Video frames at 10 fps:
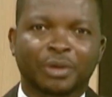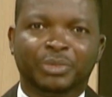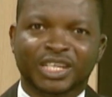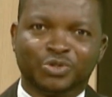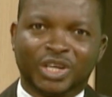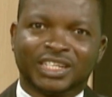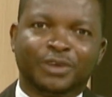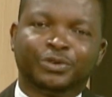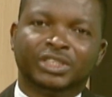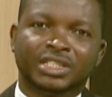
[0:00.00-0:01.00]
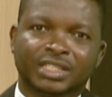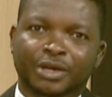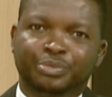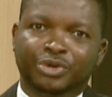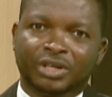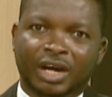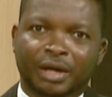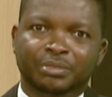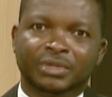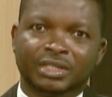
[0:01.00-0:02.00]
Please watch out for this same
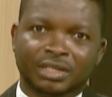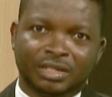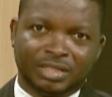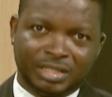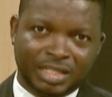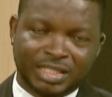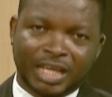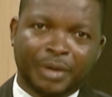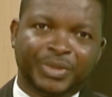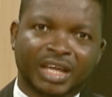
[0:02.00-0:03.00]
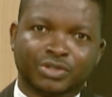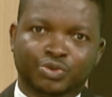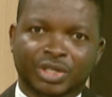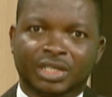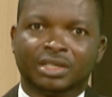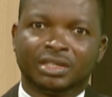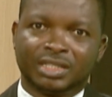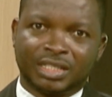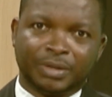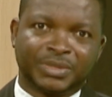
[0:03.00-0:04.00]
program this time next week,
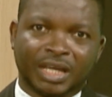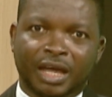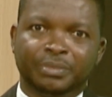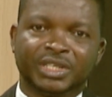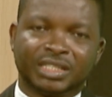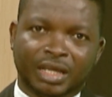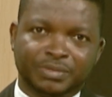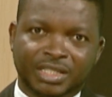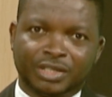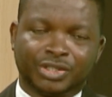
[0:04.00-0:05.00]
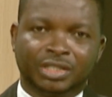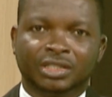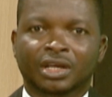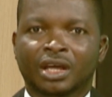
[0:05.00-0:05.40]
same time, same station.